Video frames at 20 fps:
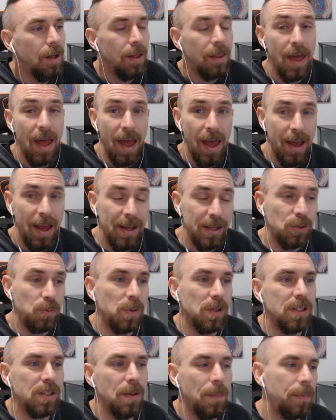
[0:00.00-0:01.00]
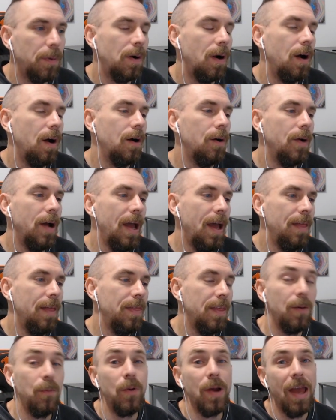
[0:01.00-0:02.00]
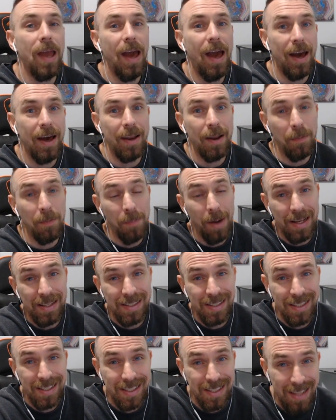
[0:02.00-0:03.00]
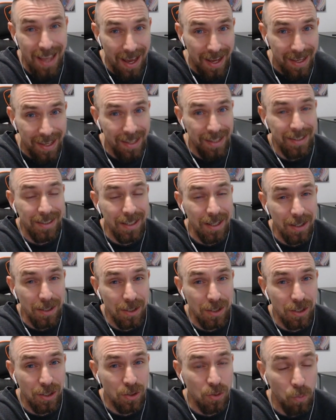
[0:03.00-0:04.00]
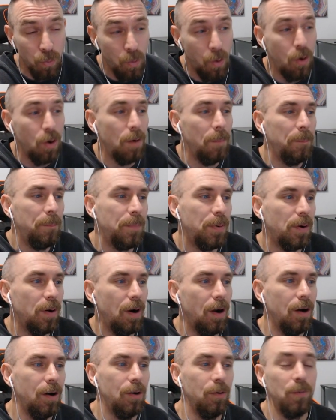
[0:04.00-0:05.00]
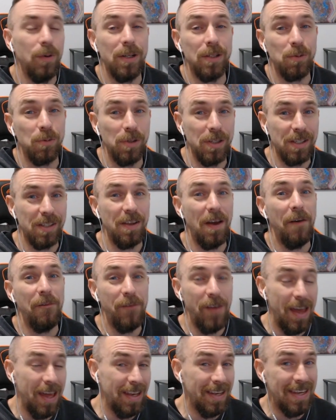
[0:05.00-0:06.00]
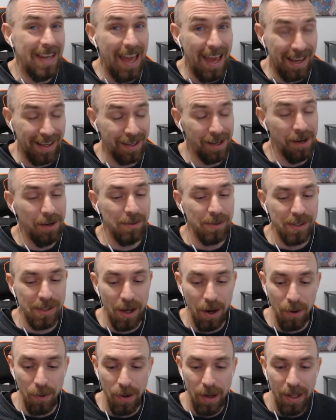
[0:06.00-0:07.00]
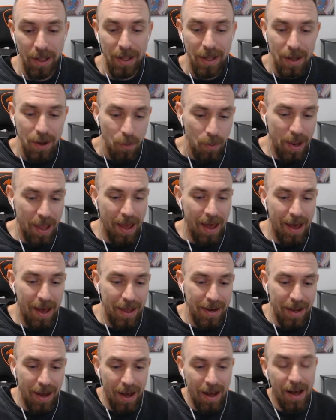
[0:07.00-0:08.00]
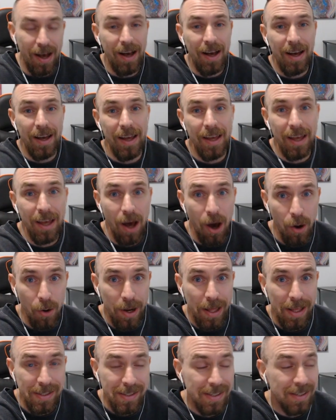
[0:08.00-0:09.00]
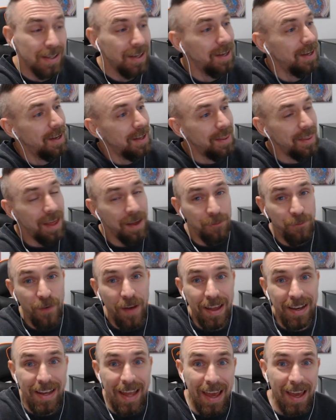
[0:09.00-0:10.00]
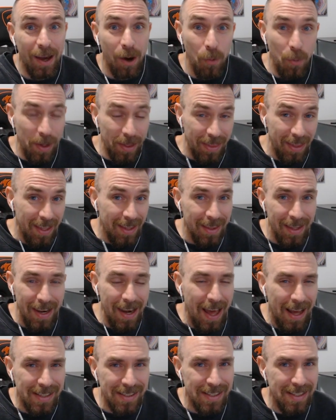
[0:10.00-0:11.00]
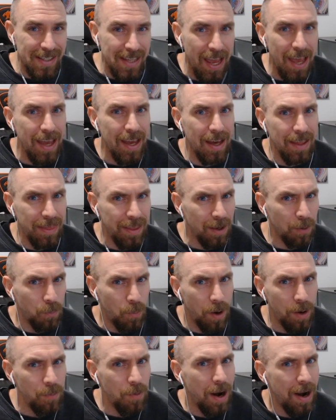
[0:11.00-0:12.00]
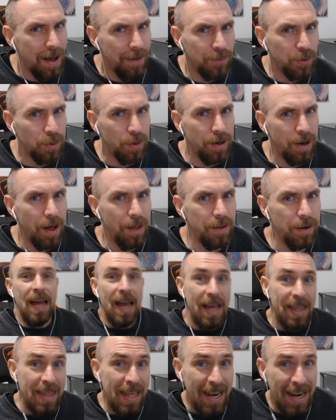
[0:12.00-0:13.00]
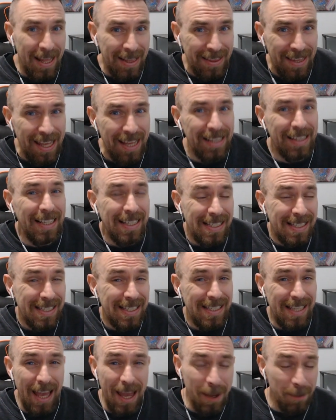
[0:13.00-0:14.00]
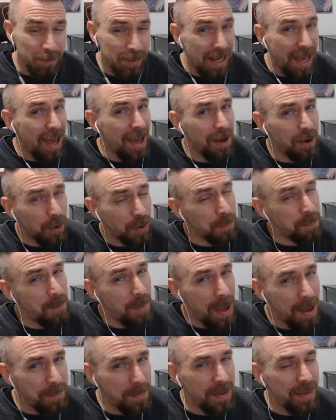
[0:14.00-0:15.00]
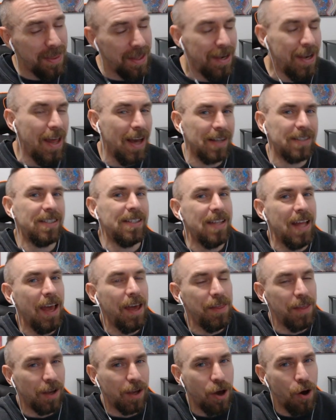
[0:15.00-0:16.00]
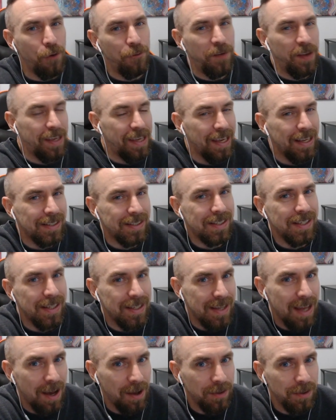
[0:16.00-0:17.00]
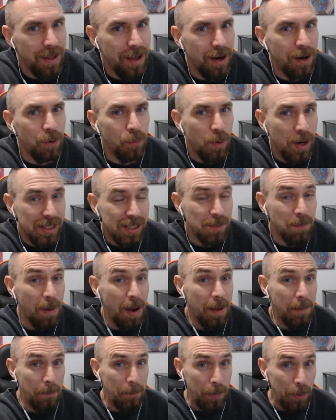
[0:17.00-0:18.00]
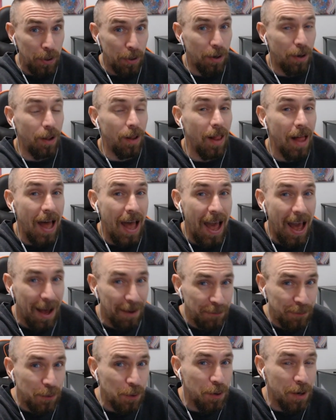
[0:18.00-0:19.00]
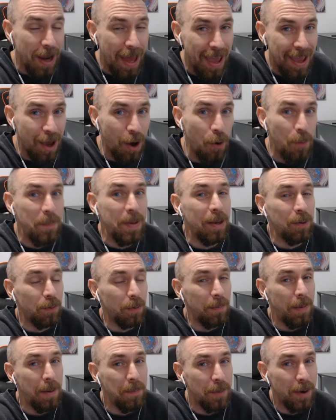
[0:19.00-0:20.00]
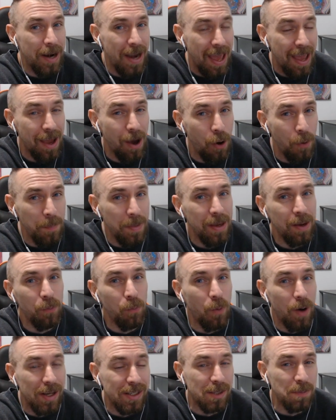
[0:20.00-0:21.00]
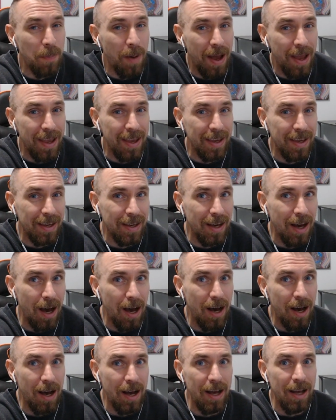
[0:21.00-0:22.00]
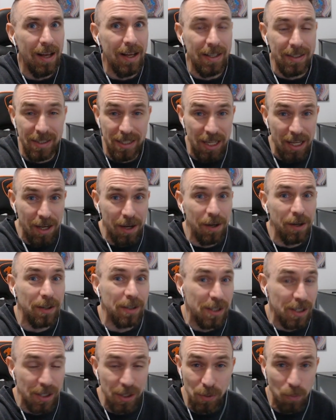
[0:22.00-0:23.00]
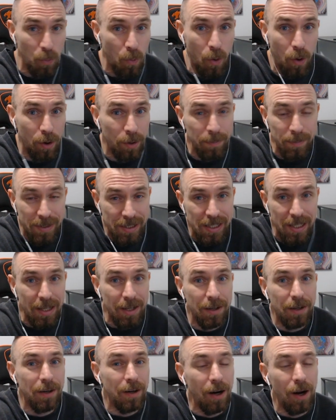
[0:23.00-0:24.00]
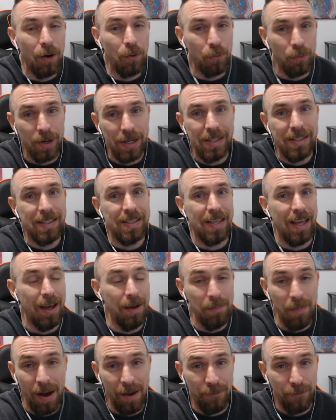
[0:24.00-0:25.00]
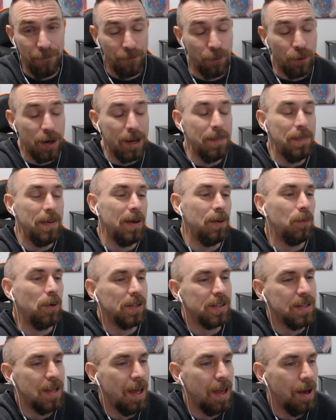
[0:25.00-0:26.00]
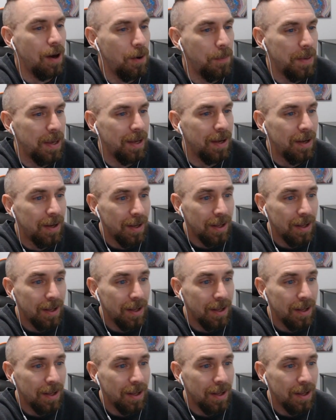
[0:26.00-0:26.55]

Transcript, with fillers: the edge was a pro, and then we had my second swarm pro, which was Fandango. So we had uh, Otis, then Fandango within the next day. I think one right after another. And then I think the same day, or maybe the next day, the Kofi Kingston down there was my pull after Naomi. Remember, Naomi was my uh, tier swarm tier reset. My freebie was Naomi.